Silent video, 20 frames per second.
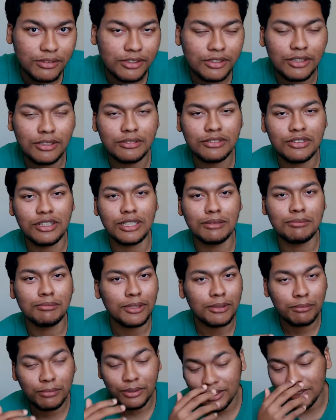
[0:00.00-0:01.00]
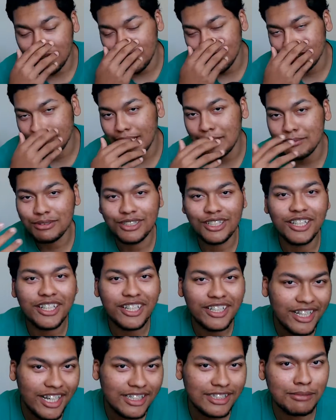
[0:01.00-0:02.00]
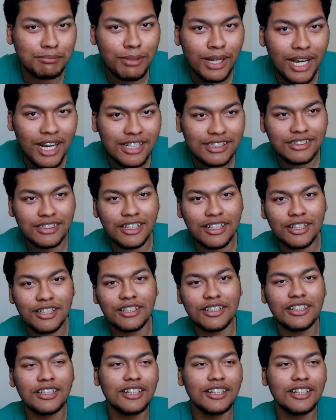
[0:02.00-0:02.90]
I'm talking about putting all types of cookie cakes and pies in there.